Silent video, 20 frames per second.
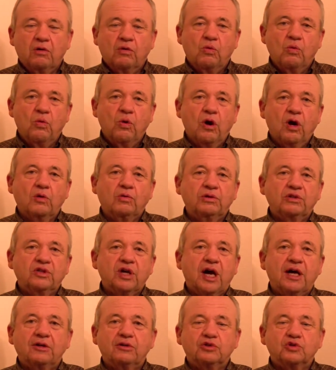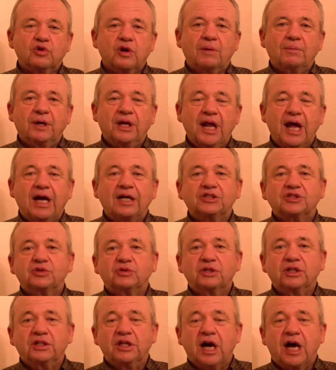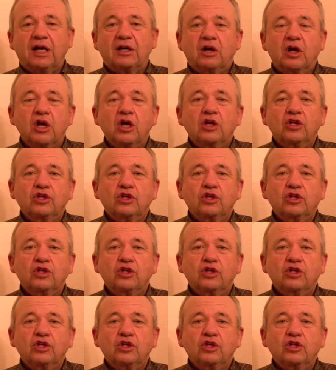work with Donald Trump and actually not